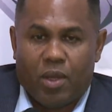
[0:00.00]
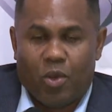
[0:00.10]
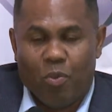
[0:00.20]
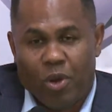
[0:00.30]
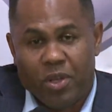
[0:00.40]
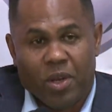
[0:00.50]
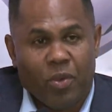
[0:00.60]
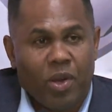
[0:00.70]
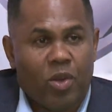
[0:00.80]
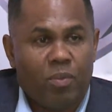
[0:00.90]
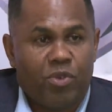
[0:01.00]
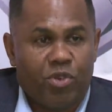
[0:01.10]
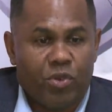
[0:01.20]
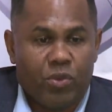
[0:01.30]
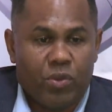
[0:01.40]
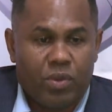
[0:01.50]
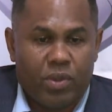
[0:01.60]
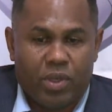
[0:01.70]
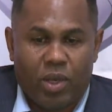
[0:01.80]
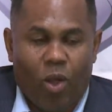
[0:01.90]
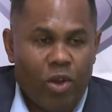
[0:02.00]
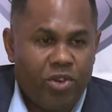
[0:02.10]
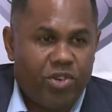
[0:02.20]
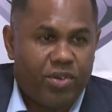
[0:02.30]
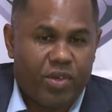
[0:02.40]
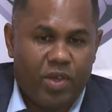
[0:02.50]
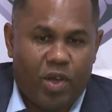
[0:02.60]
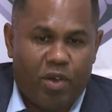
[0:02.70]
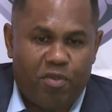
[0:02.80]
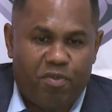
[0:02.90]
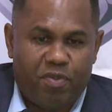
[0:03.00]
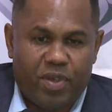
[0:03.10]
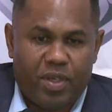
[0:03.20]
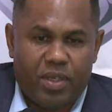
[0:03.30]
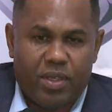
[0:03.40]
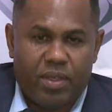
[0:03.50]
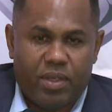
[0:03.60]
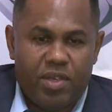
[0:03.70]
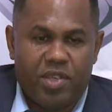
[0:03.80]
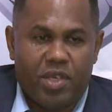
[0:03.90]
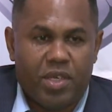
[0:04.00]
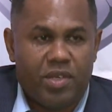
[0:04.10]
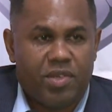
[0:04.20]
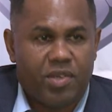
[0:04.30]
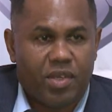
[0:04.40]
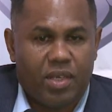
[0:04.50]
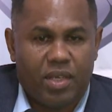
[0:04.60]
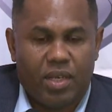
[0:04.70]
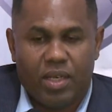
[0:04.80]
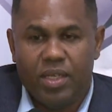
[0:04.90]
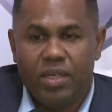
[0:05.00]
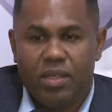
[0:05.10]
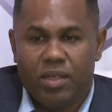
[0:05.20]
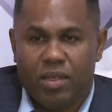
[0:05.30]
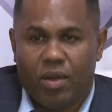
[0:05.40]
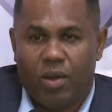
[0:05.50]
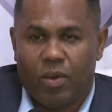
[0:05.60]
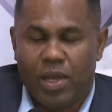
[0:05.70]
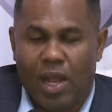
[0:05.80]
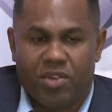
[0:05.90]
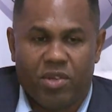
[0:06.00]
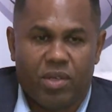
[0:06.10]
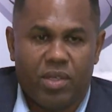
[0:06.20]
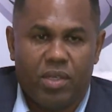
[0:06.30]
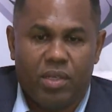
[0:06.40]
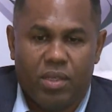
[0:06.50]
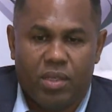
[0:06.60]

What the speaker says: morning and welcome to the launch of this year's league, our national league.